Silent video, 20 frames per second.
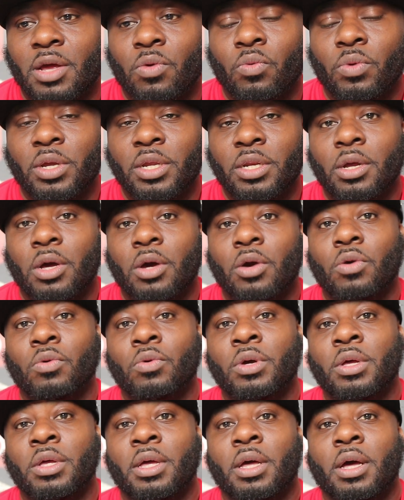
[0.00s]
that we
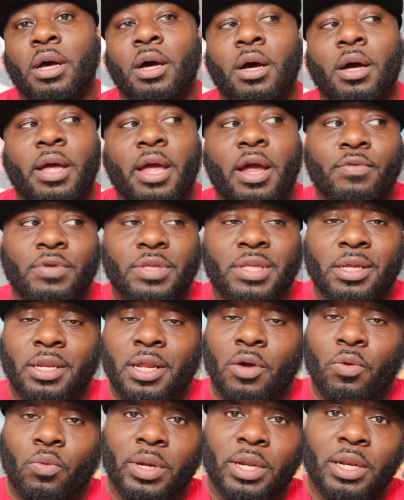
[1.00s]
know, uh, everything
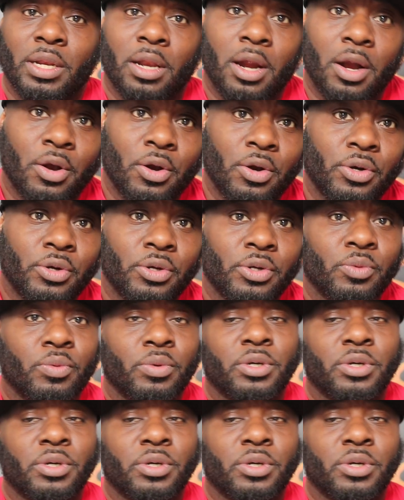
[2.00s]
that we learn.